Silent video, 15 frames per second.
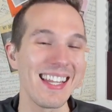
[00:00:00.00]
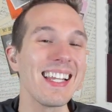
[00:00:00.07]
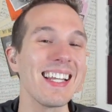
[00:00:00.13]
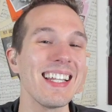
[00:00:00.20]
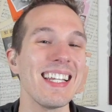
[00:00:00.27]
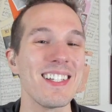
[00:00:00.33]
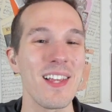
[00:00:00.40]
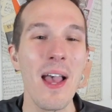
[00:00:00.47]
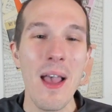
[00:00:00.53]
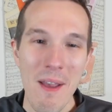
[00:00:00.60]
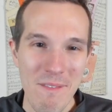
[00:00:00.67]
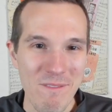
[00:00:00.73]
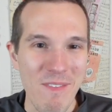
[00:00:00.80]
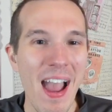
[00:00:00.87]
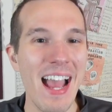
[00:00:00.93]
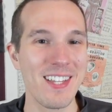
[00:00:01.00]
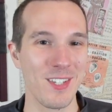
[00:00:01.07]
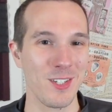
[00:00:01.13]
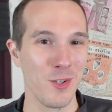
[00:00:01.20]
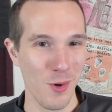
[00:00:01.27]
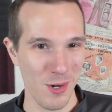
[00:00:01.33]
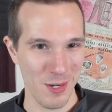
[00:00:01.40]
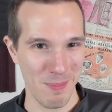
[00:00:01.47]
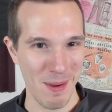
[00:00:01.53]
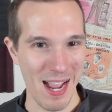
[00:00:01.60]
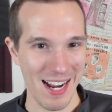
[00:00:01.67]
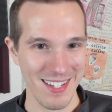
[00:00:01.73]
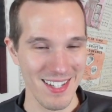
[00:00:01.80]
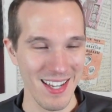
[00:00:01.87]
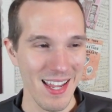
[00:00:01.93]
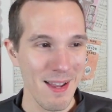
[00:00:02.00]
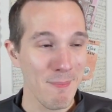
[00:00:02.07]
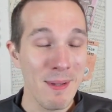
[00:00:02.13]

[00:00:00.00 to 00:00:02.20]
I think of these fast quarterbacks,